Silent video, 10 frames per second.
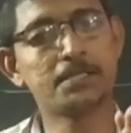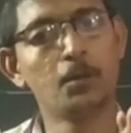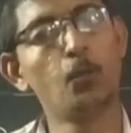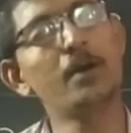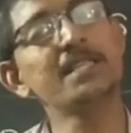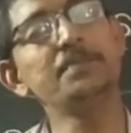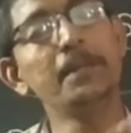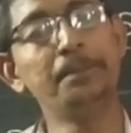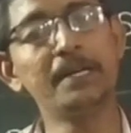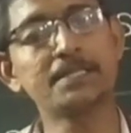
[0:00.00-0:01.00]
What does mean
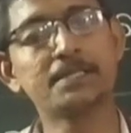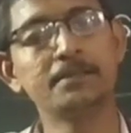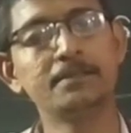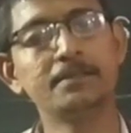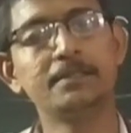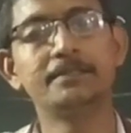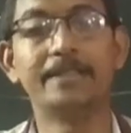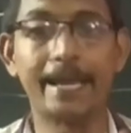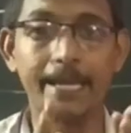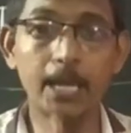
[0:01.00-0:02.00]
past? The
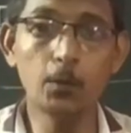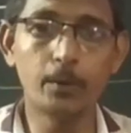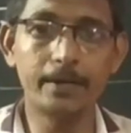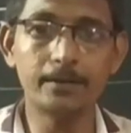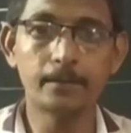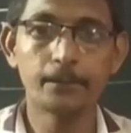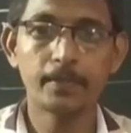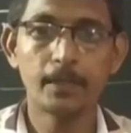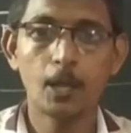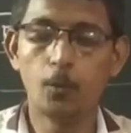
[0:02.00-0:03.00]
event which